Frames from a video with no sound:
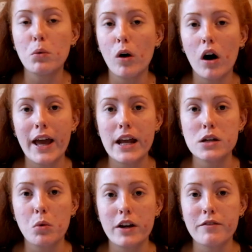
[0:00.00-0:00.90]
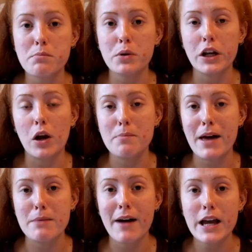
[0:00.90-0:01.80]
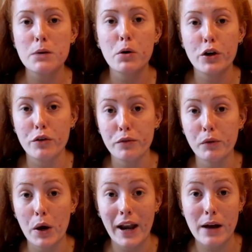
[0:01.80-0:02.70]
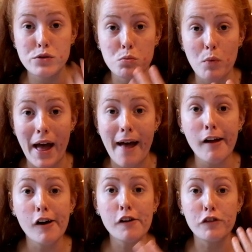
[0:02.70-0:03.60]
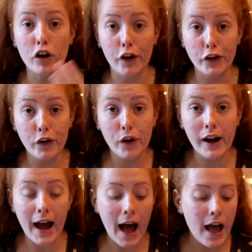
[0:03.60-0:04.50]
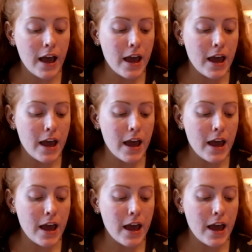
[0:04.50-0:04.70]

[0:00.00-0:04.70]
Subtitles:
a more high-end one if I'm putting like better makeup on, or if I'm going out somewhere for a lot longer.